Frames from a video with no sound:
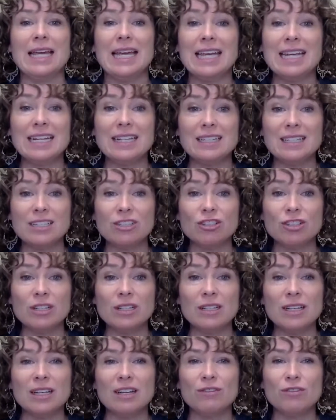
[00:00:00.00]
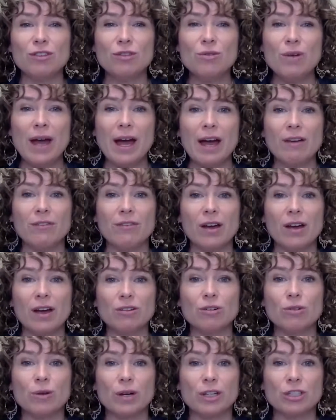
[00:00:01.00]
In addition, if you have
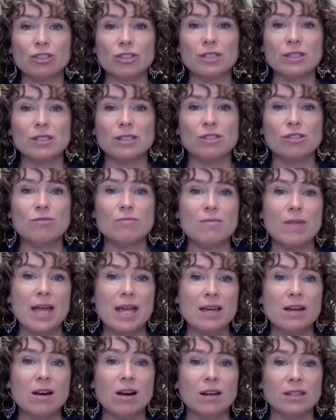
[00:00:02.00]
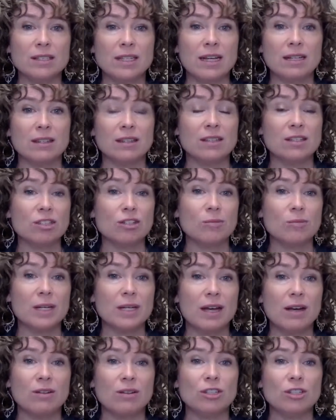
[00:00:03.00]
other questions, you may contact the
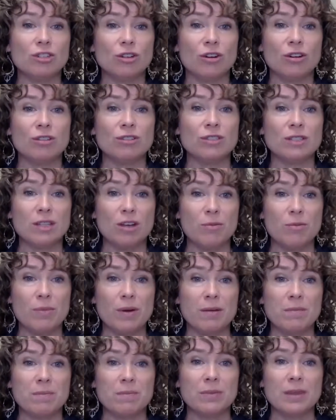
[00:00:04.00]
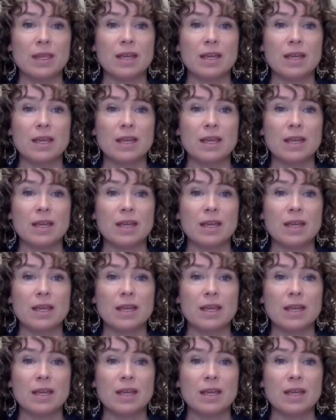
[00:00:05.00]
Sonoma County Charter SELPA.